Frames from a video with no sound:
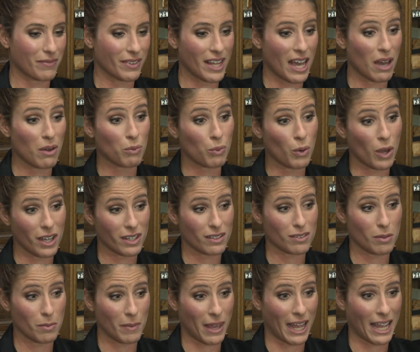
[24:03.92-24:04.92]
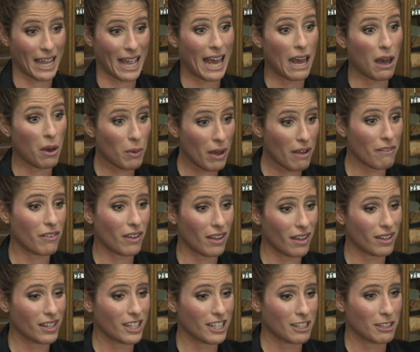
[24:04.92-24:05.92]
that works for me.
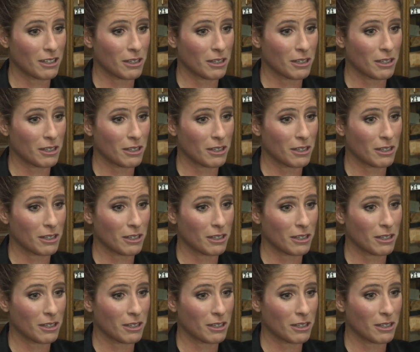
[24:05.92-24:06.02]
However,